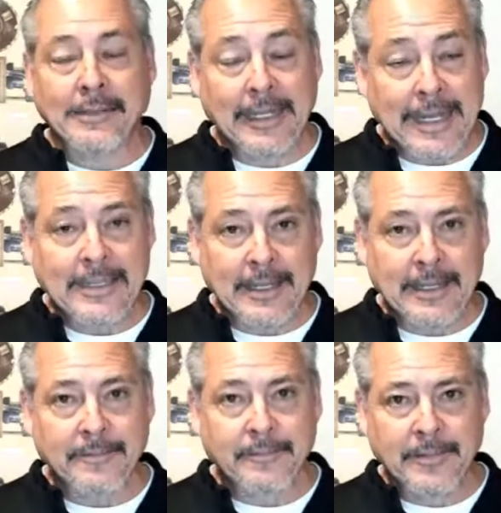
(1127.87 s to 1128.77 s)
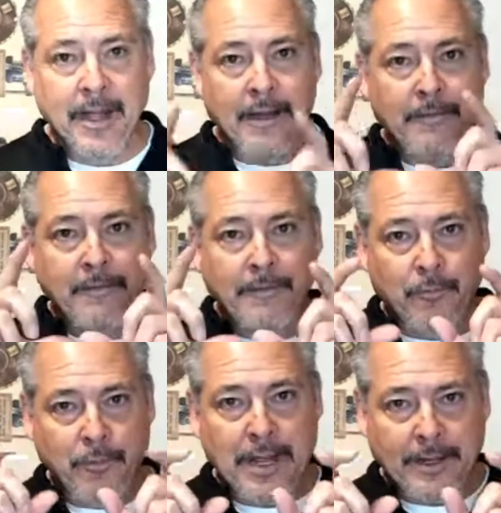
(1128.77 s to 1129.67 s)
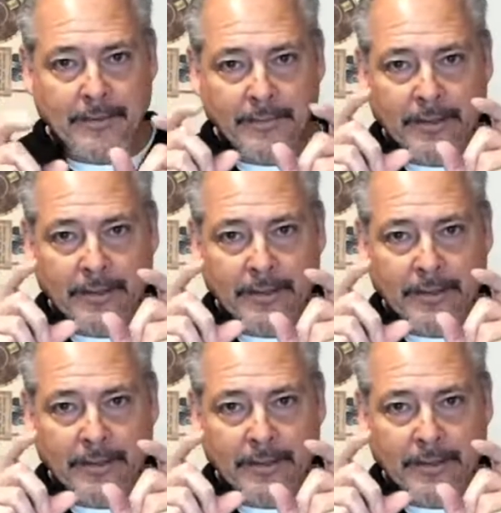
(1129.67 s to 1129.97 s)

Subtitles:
LinkedIn of Rick.